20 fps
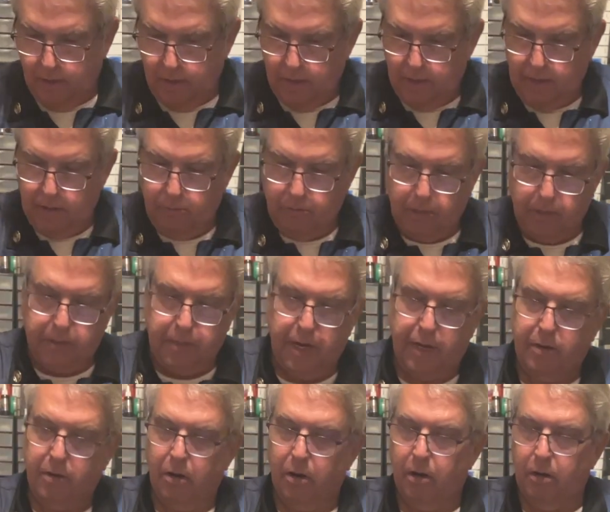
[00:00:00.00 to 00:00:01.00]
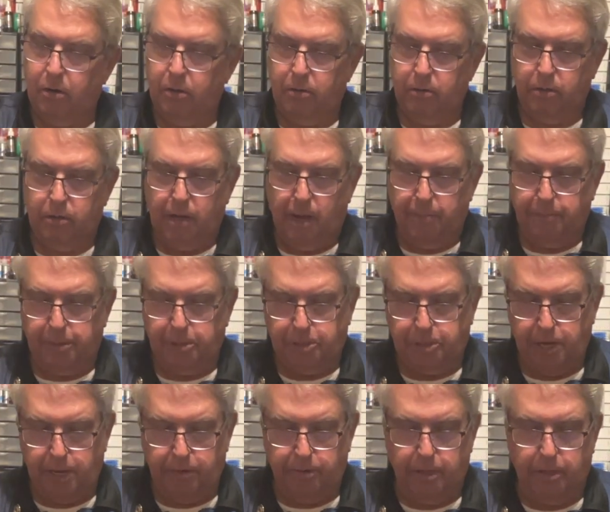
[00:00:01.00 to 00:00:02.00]
And we're going to take our
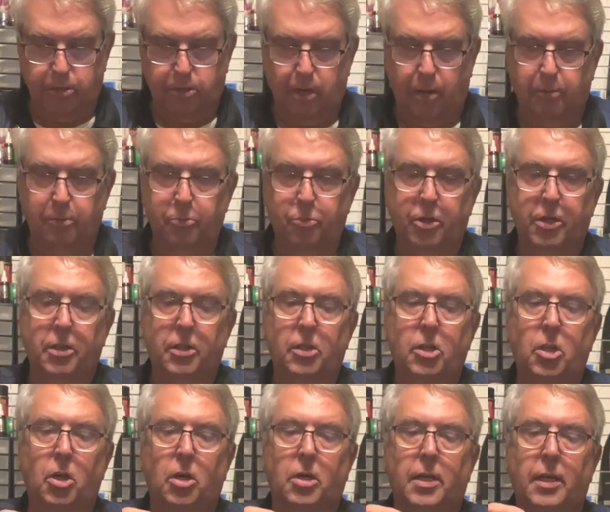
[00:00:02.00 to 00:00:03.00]
compensator and we're going to look